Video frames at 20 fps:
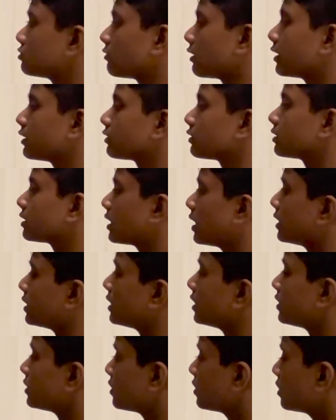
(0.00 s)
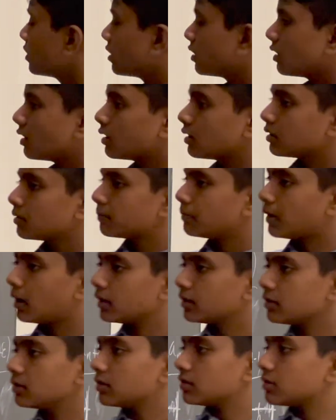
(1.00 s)
greater than it.
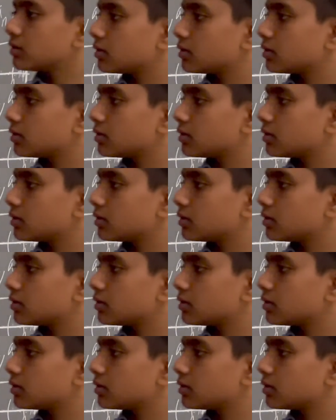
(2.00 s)
But